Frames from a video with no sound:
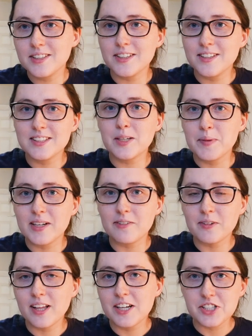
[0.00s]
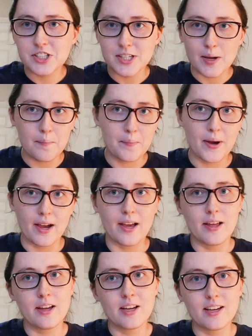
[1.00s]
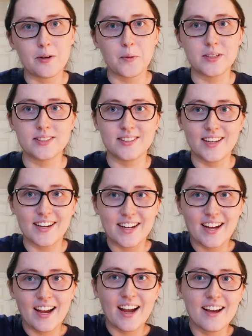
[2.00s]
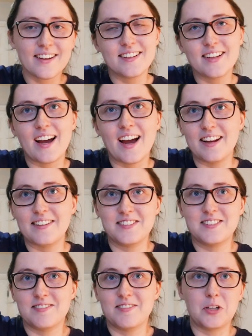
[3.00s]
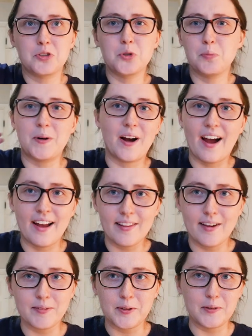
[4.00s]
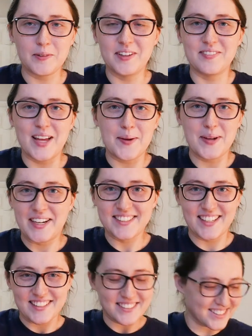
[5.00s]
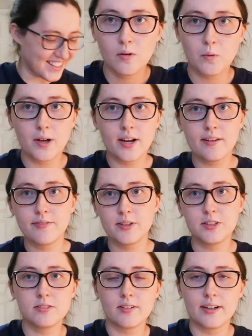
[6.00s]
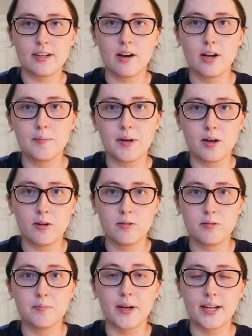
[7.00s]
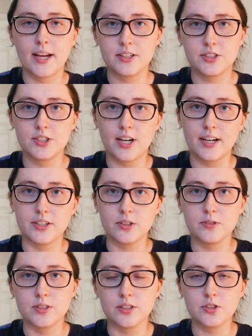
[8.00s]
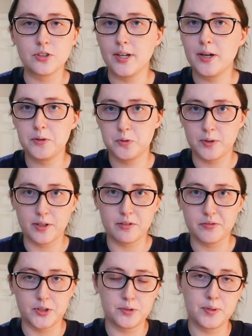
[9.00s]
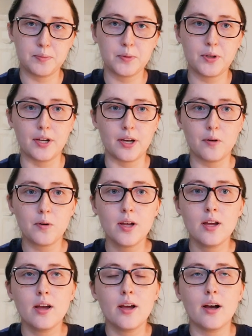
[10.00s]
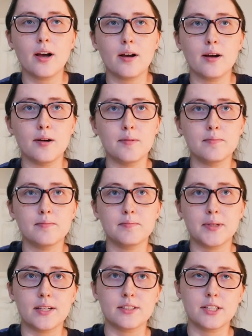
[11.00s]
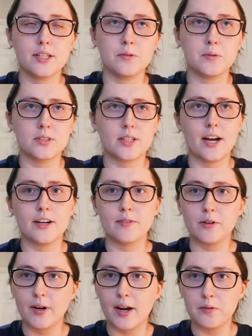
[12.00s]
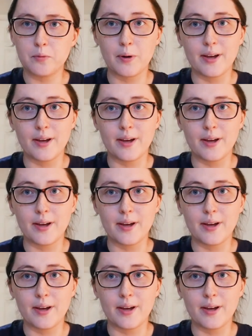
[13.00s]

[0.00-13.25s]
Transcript: serious committed relationship, but it wasn't like at a super high level, if that makes sense. When I first found out about my cancer diagnosis, Gray was one of the first people to know um, because he was kind of around